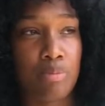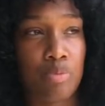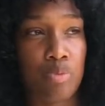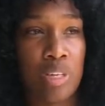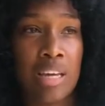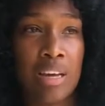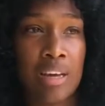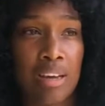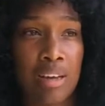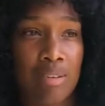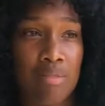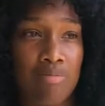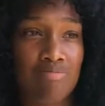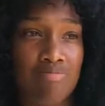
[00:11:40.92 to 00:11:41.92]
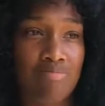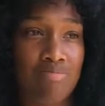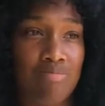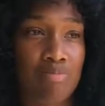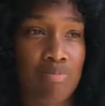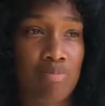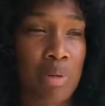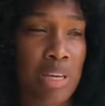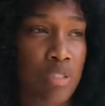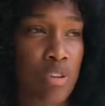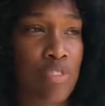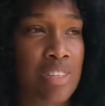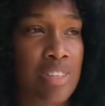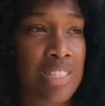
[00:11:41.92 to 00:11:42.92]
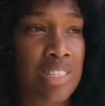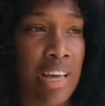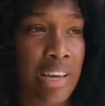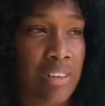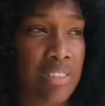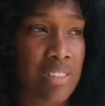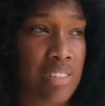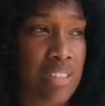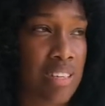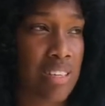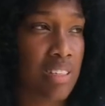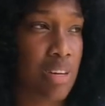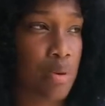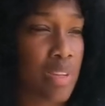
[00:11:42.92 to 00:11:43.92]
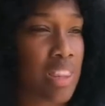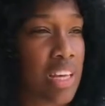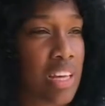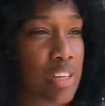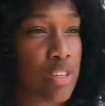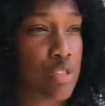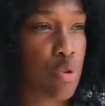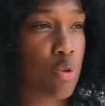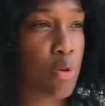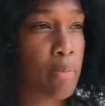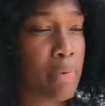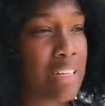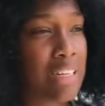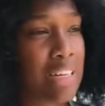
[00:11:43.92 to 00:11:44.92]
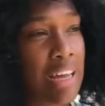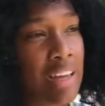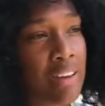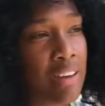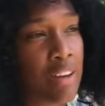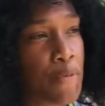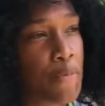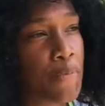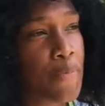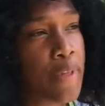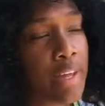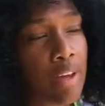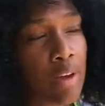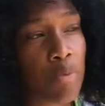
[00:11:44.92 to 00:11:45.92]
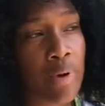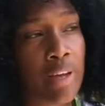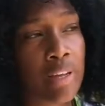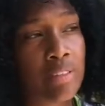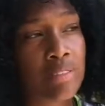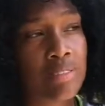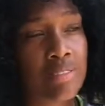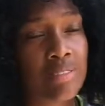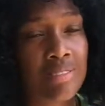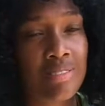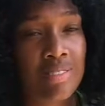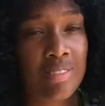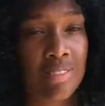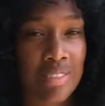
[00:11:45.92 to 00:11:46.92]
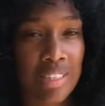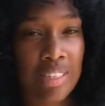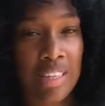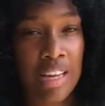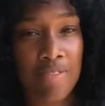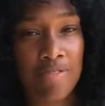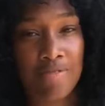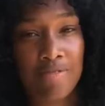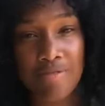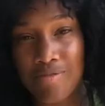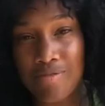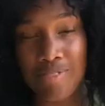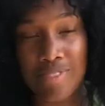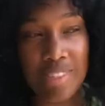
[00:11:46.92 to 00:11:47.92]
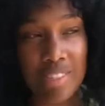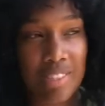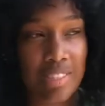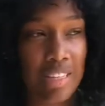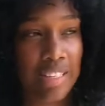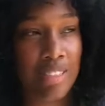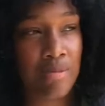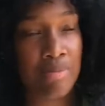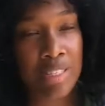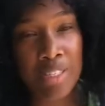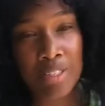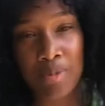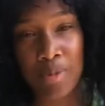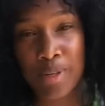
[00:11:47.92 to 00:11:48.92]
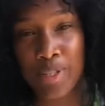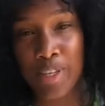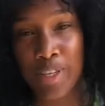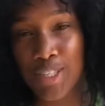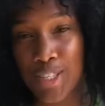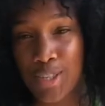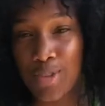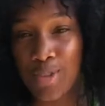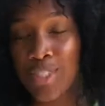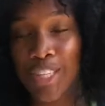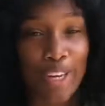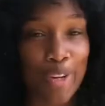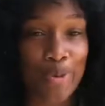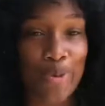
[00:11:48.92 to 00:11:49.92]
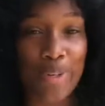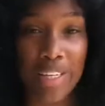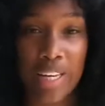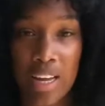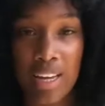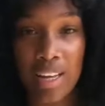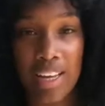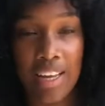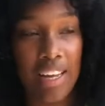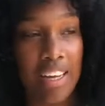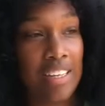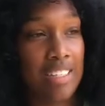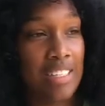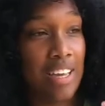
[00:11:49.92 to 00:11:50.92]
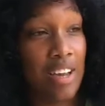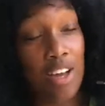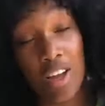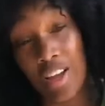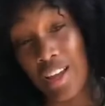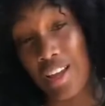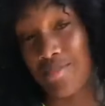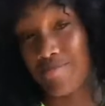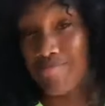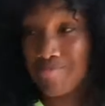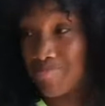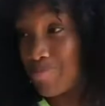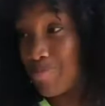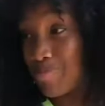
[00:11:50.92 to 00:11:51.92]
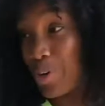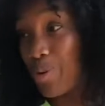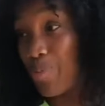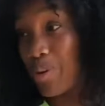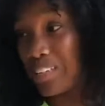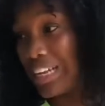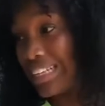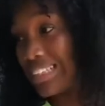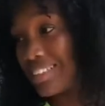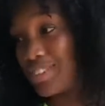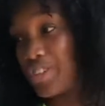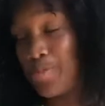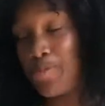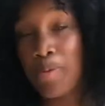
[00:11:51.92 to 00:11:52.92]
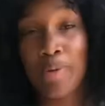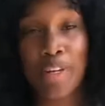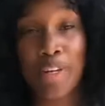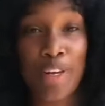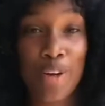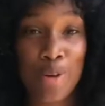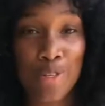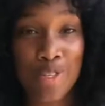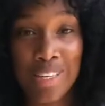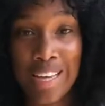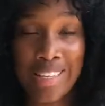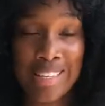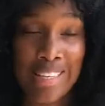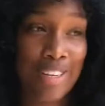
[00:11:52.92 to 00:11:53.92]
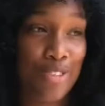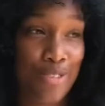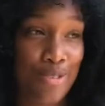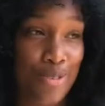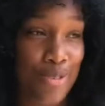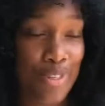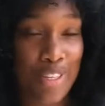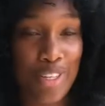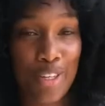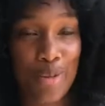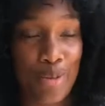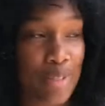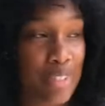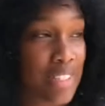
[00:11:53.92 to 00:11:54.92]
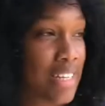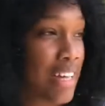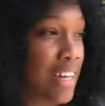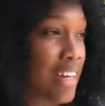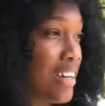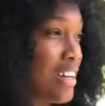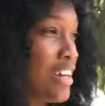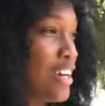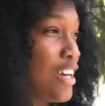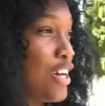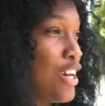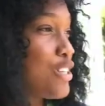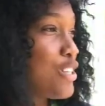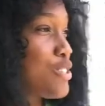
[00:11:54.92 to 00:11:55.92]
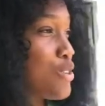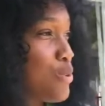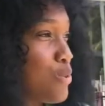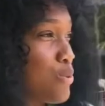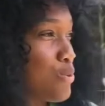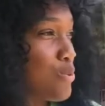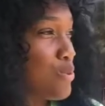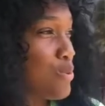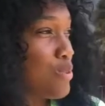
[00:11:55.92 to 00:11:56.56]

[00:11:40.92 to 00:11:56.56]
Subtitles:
We hear, based off on the science, you would think so, but then when it have like something simple like chikungunya, you say for about like 3 people in the house to get a new, thing. So